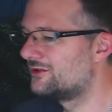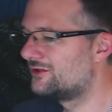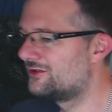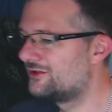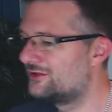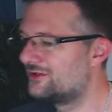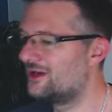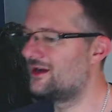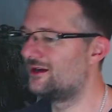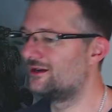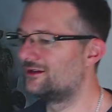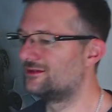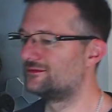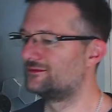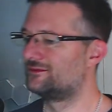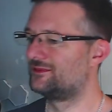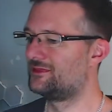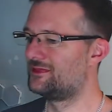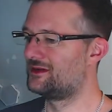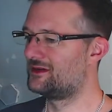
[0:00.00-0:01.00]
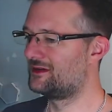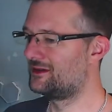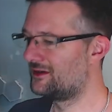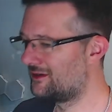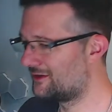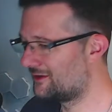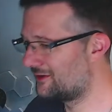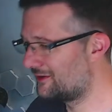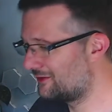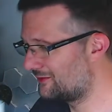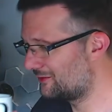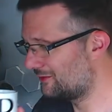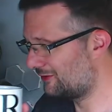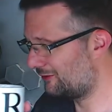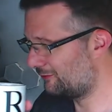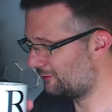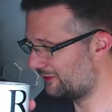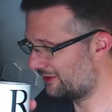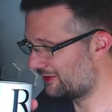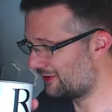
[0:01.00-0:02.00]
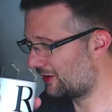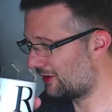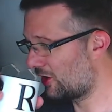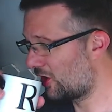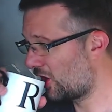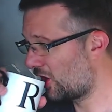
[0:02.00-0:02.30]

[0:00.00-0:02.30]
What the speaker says: So, what have we got?